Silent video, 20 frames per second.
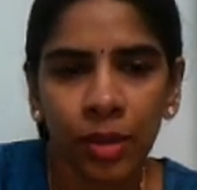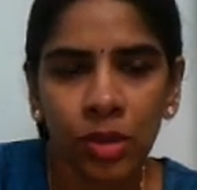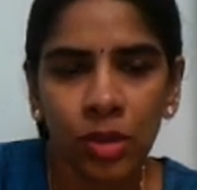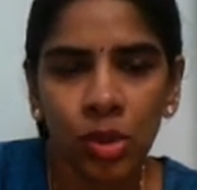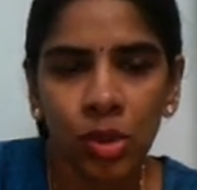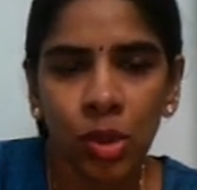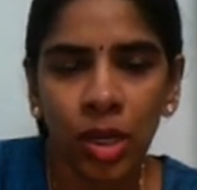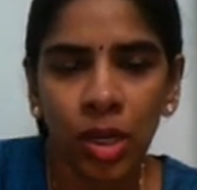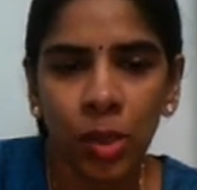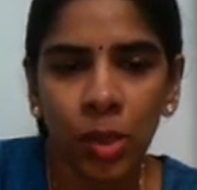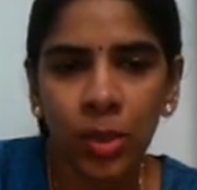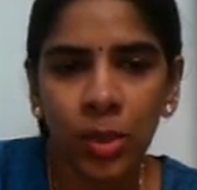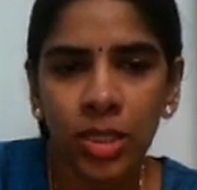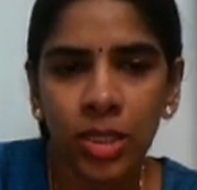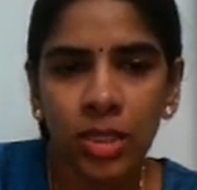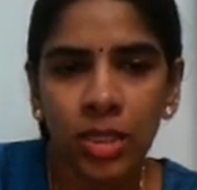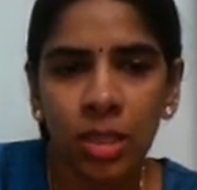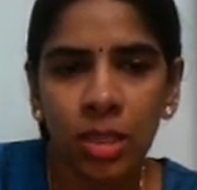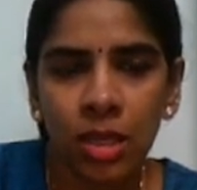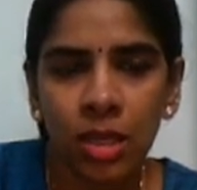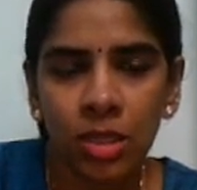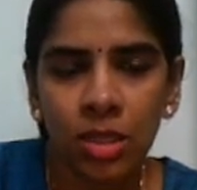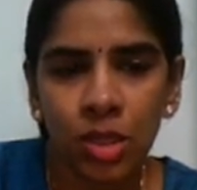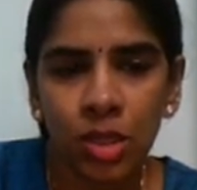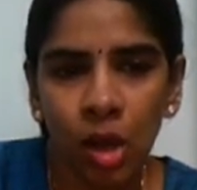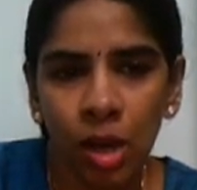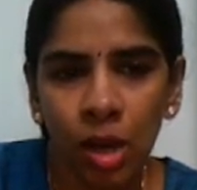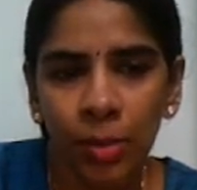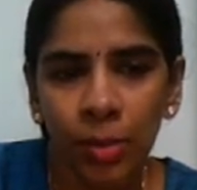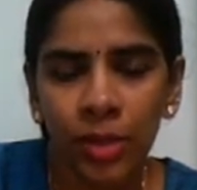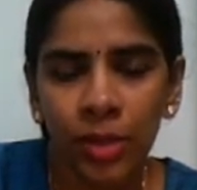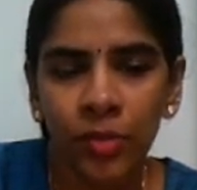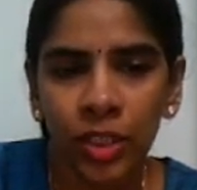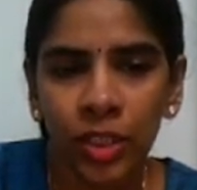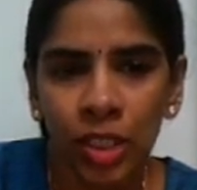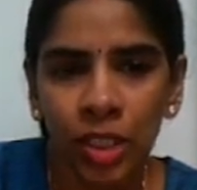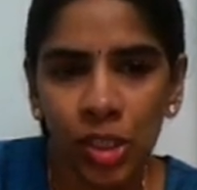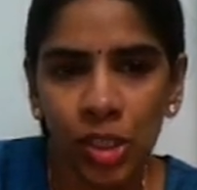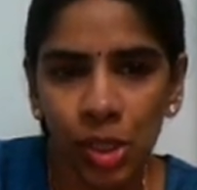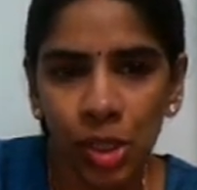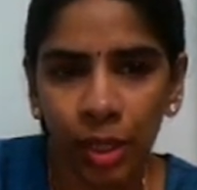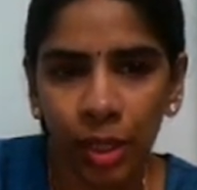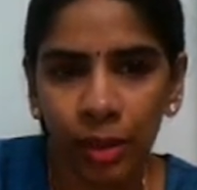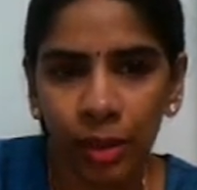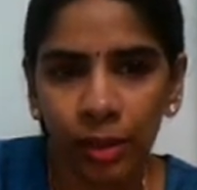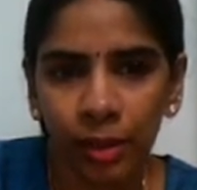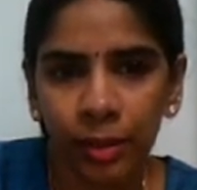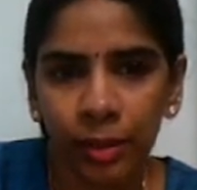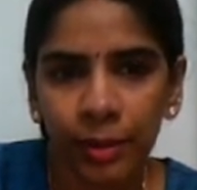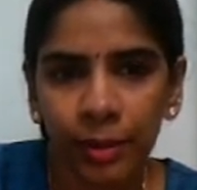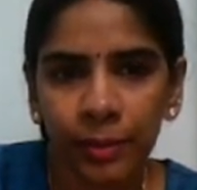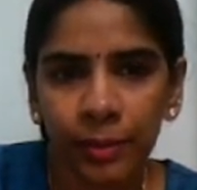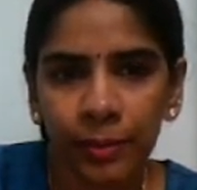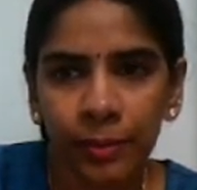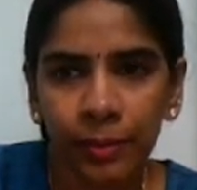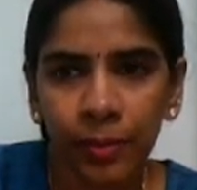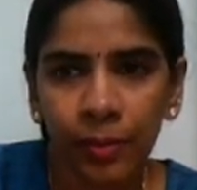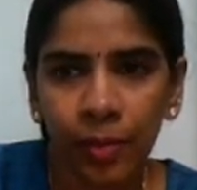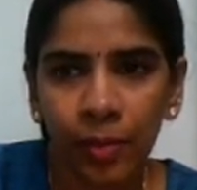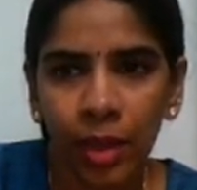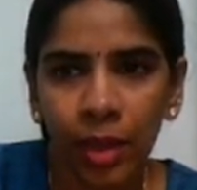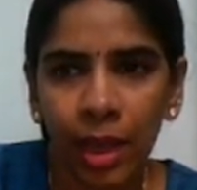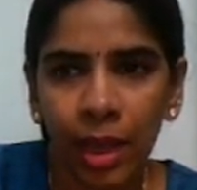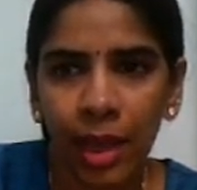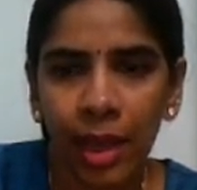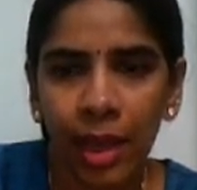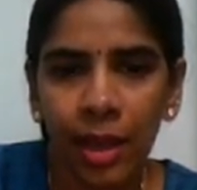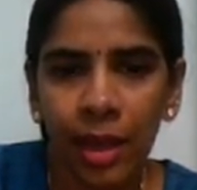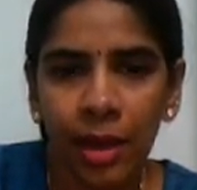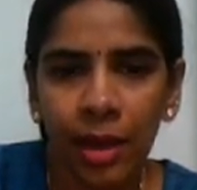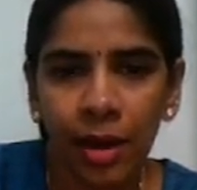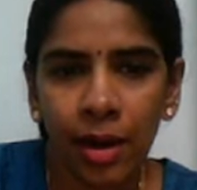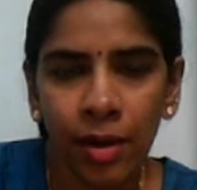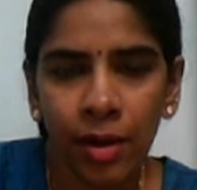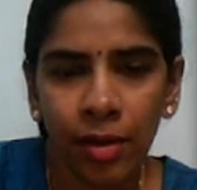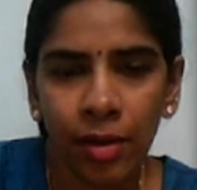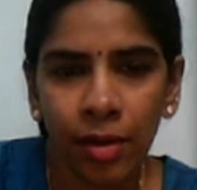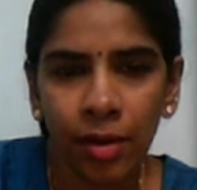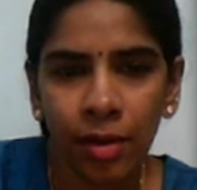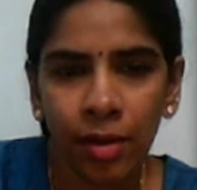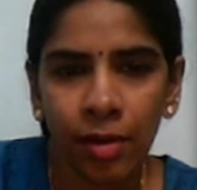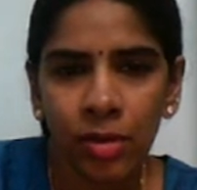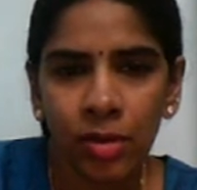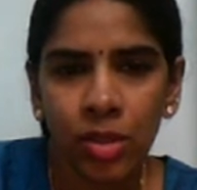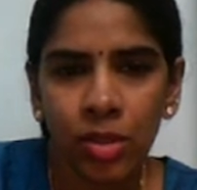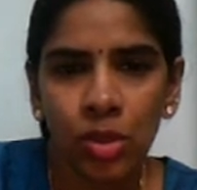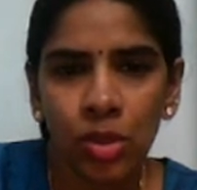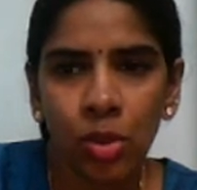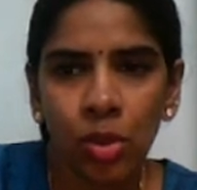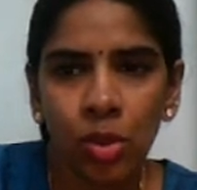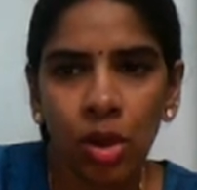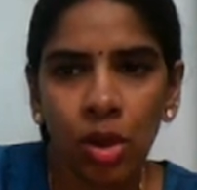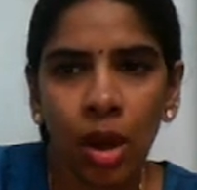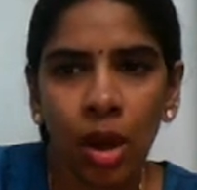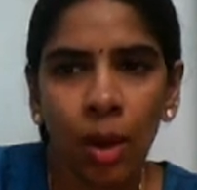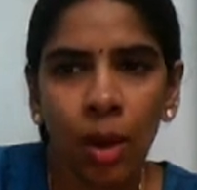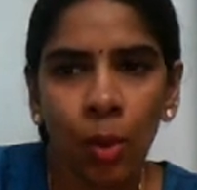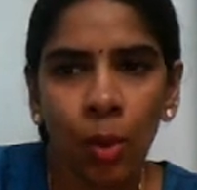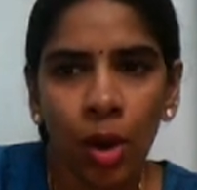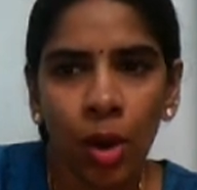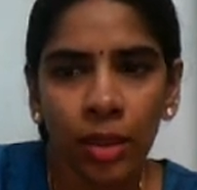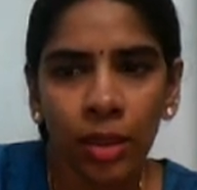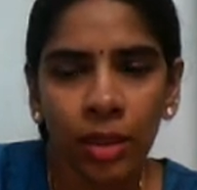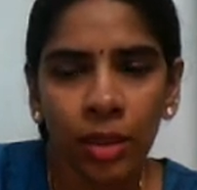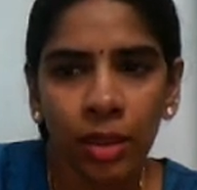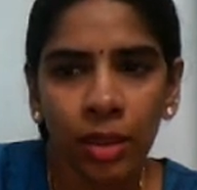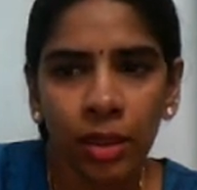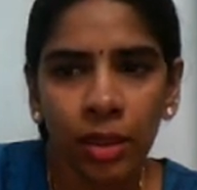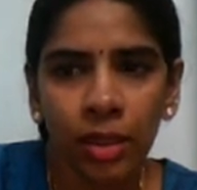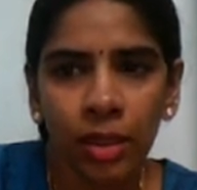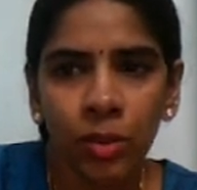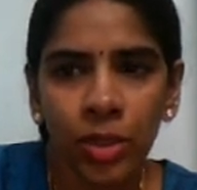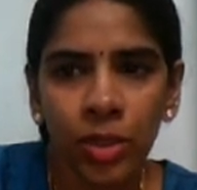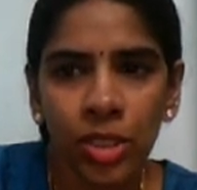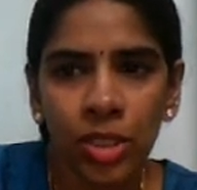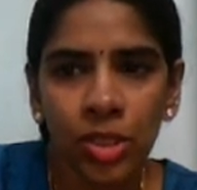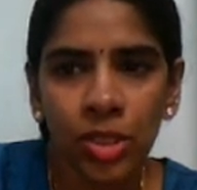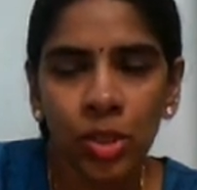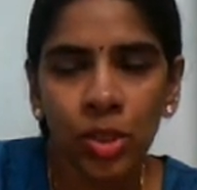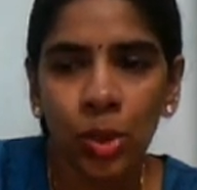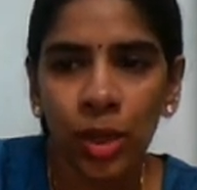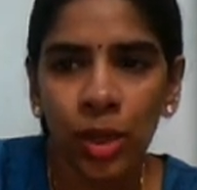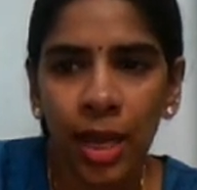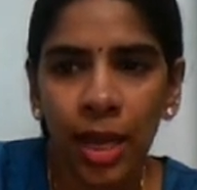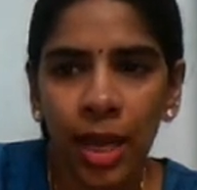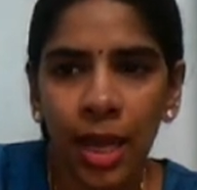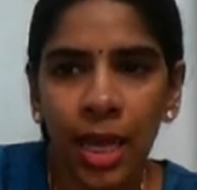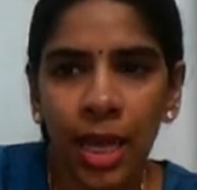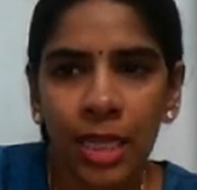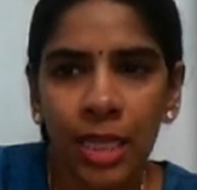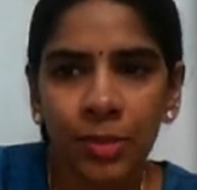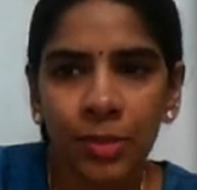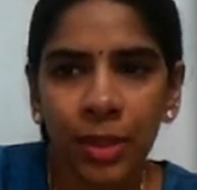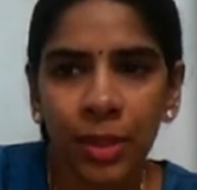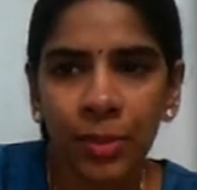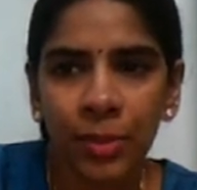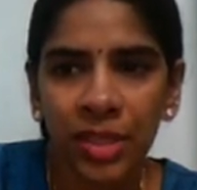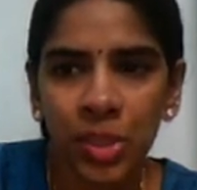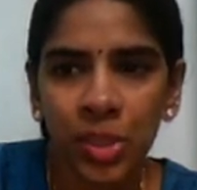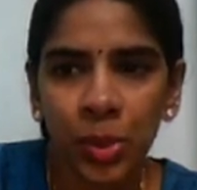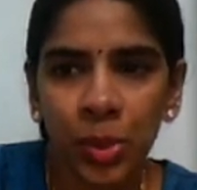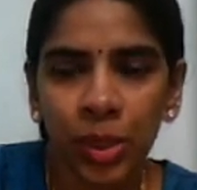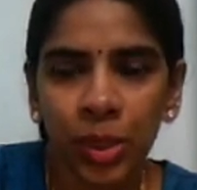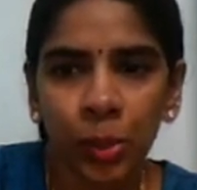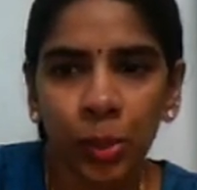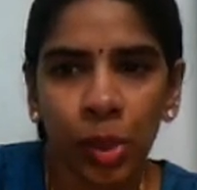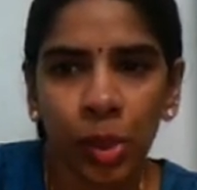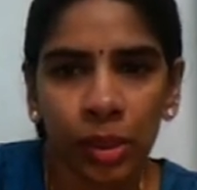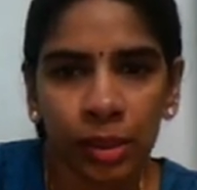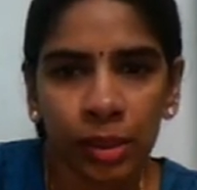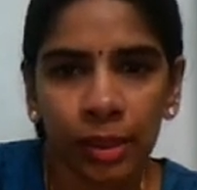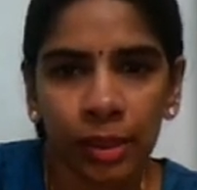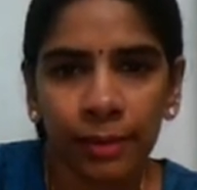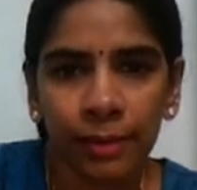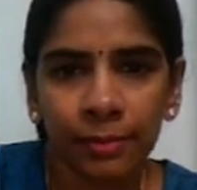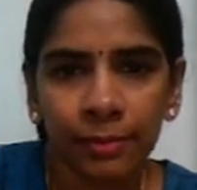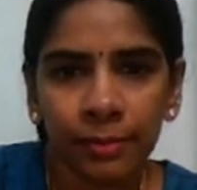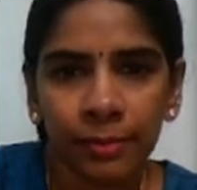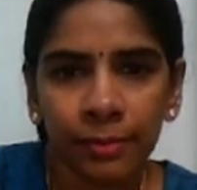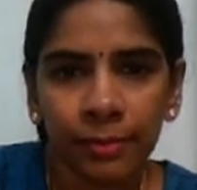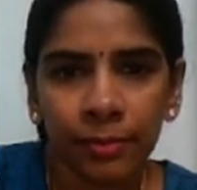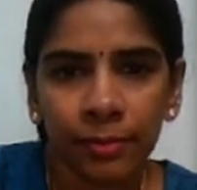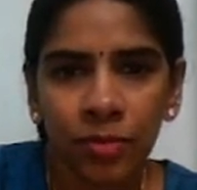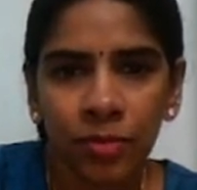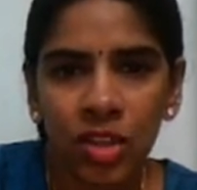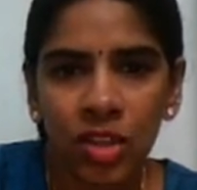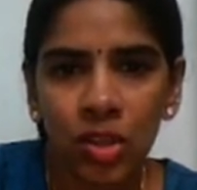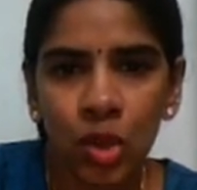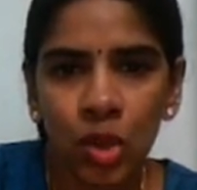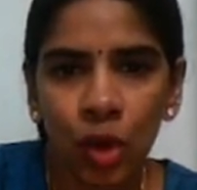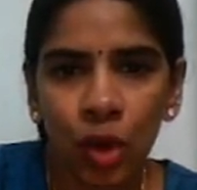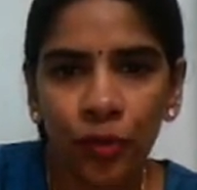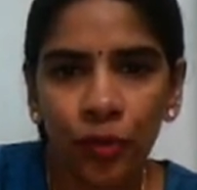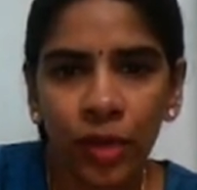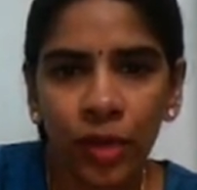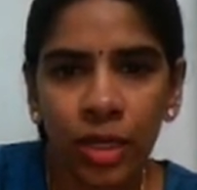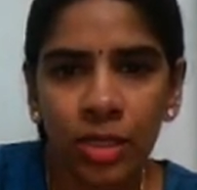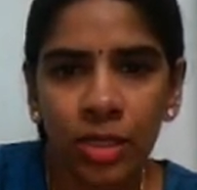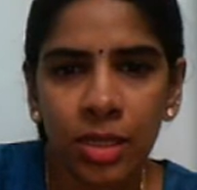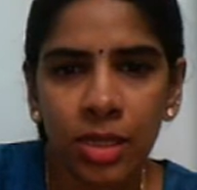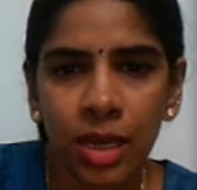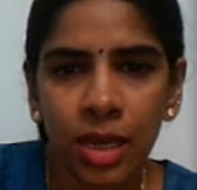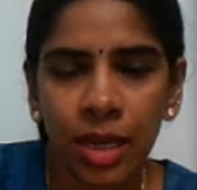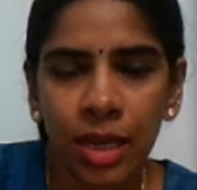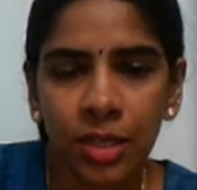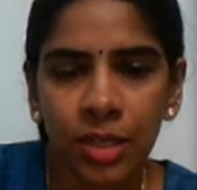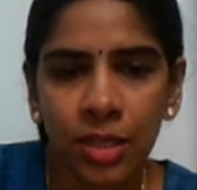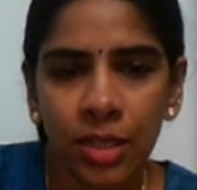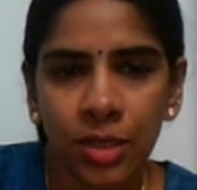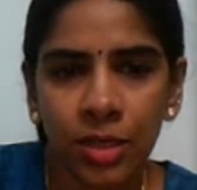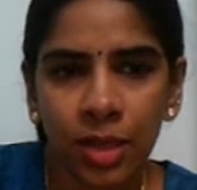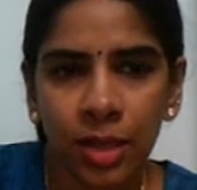Two liquids soluble with each other. Air, soda, water, in which soda has been mixed with water, soft drinks, etc.